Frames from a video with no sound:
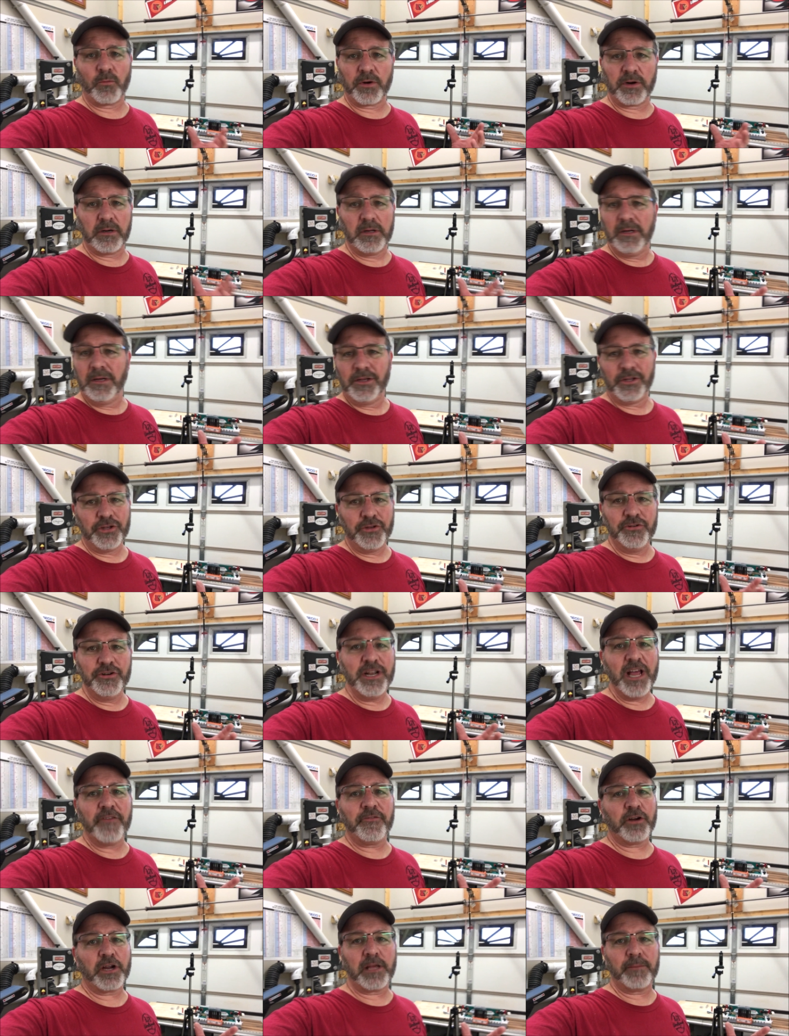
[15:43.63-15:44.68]
Where you
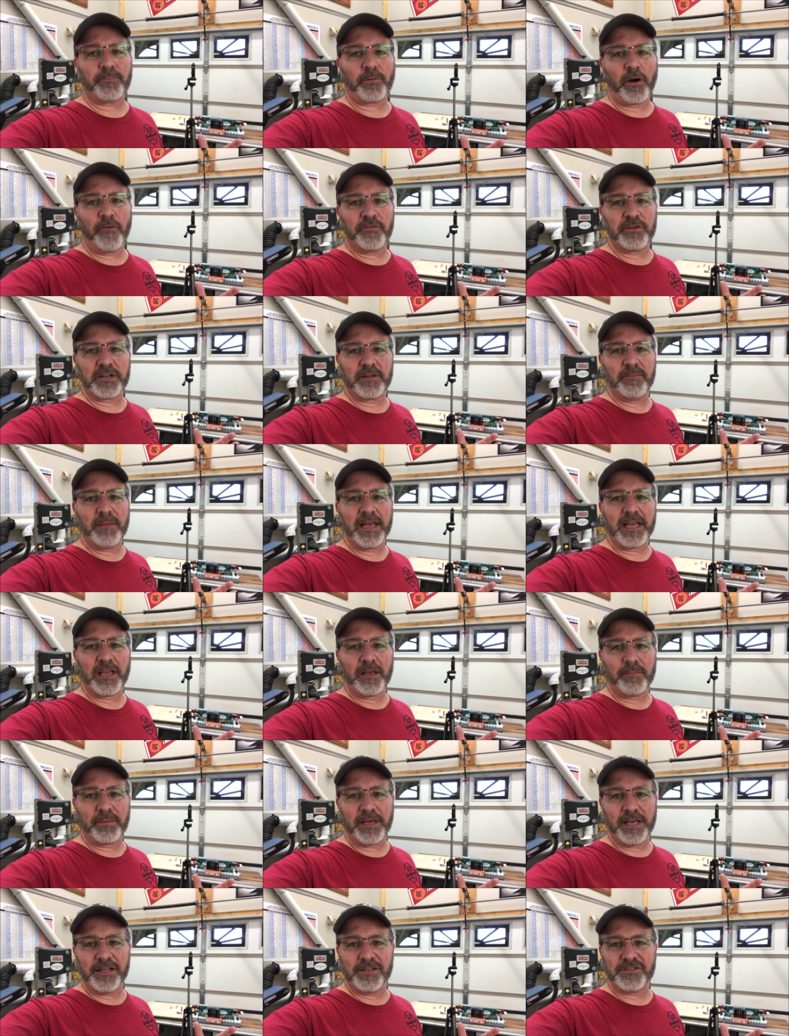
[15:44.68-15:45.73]
never get perfect at
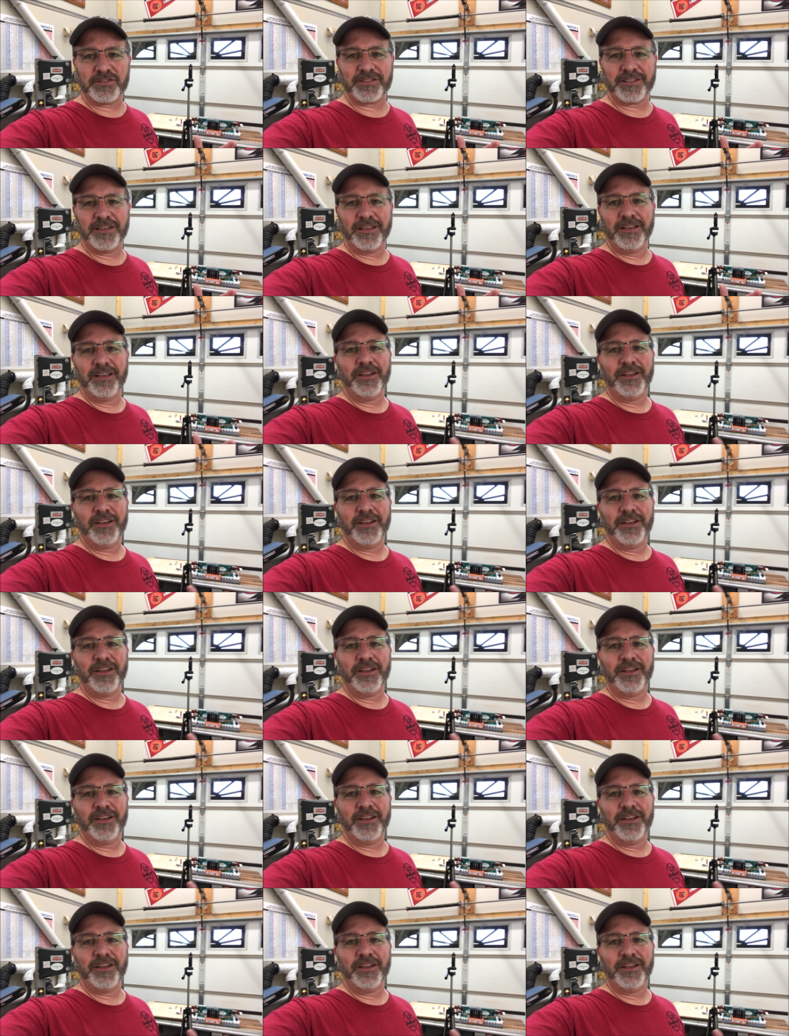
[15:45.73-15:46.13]
making pins.